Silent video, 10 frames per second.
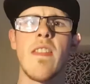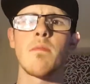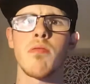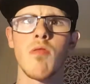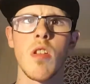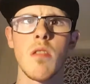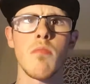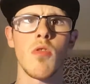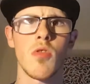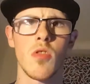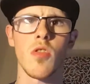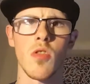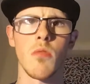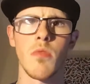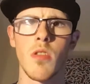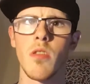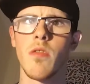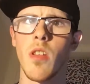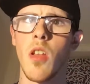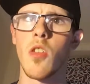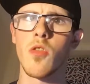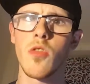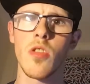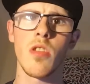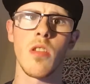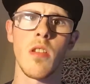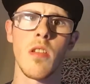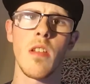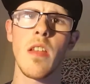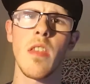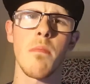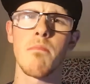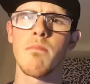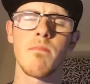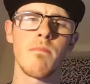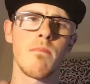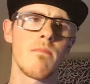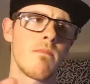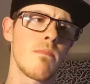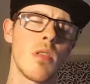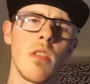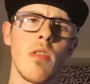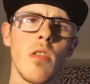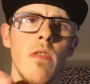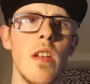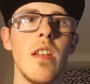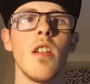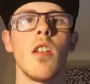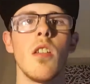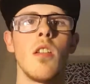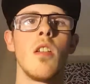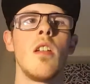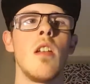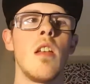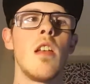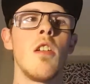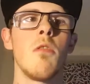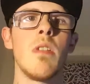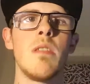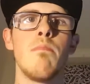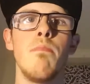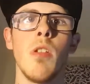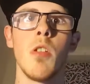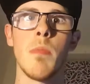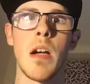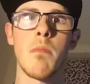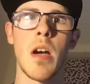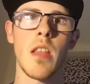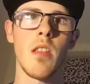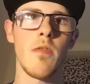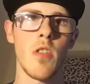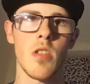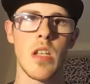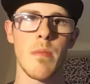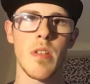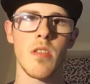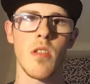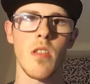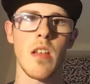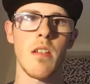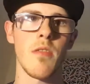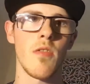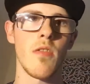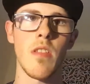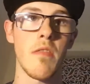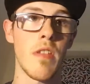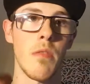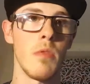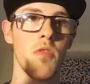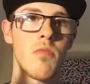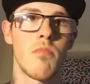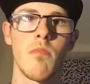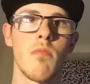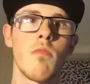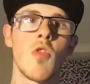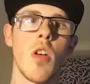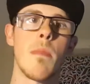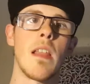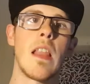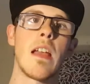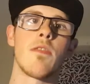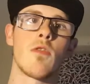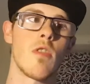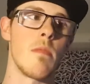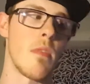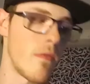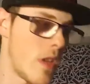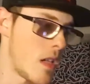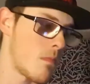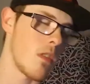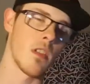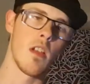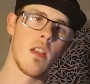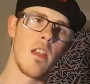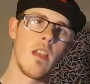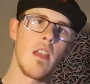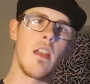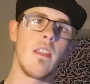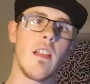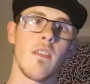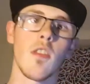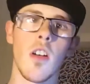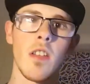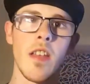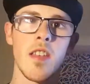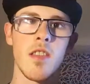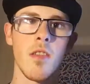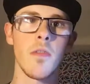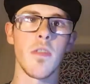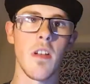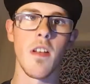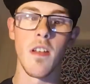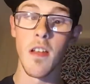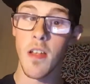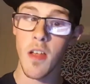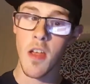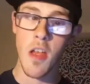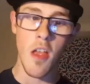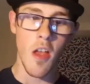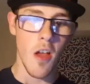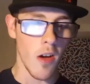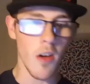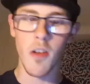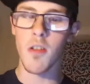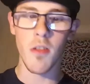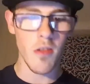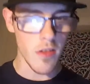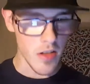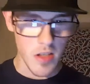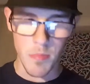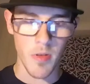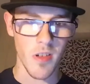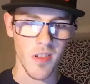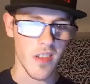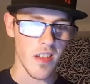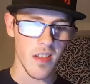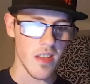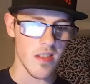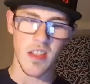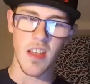That's pretty much the summary of the launch, the preview video, which blew my mind the first time I saw that. If anyone saw my live stream on Facebook, I've got a list of all the support that